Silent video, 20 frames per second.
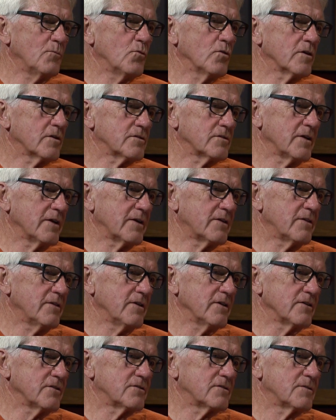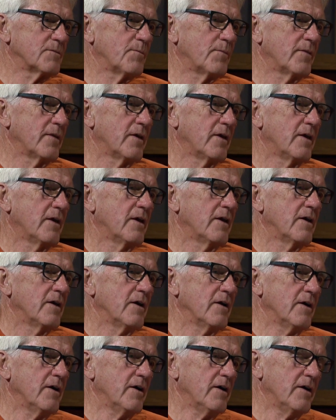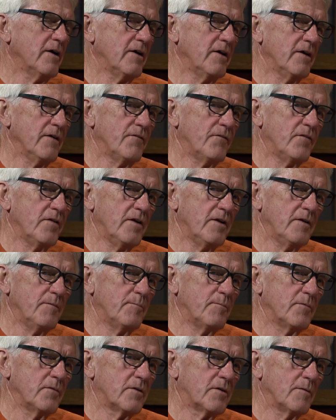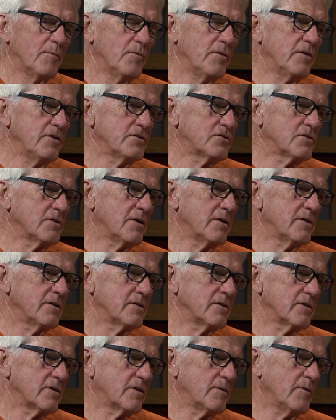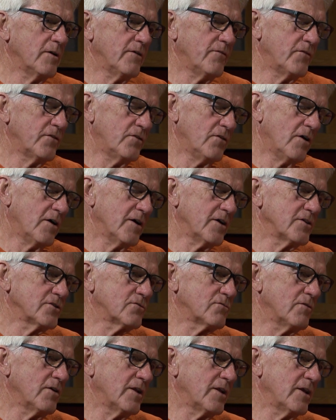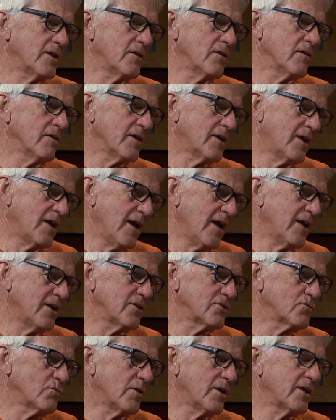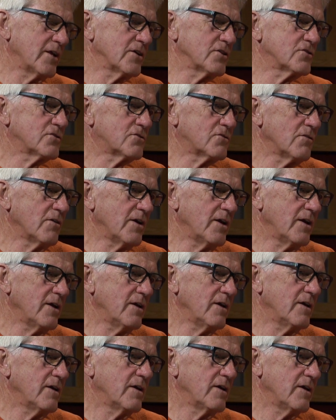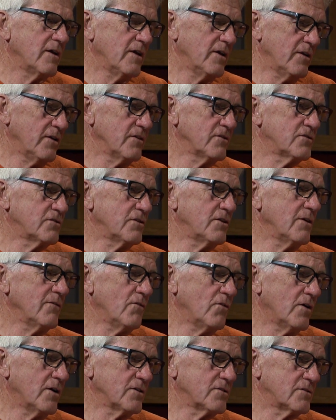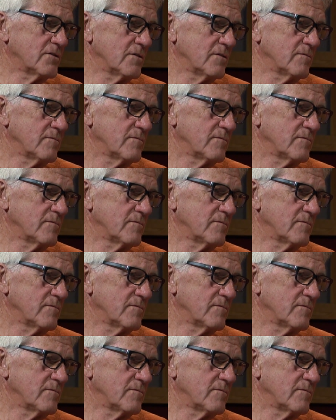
works like this. Uh, if a community if a dog is running or a cat is running astray in the city of Austin,